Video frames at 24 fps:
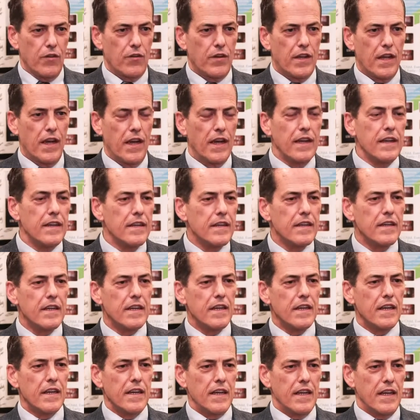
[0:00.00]
Okay?
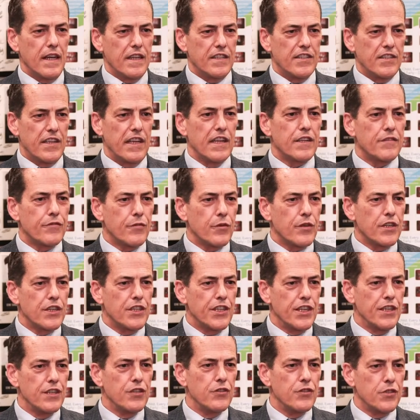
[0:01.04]
It stands for
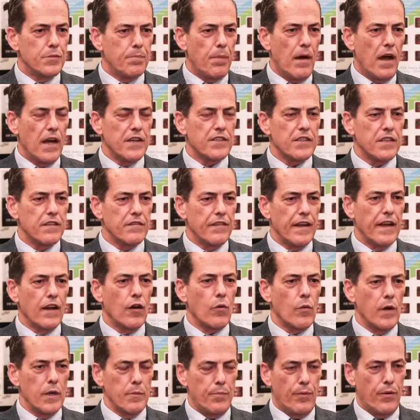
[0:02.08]
continuous positive
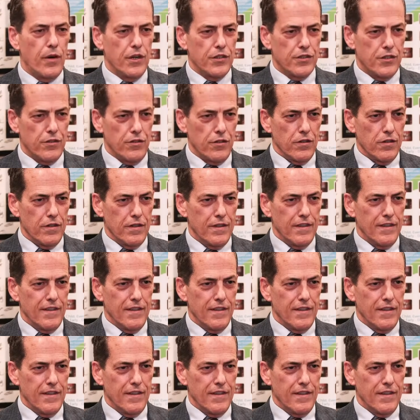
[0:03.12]
airway pressure.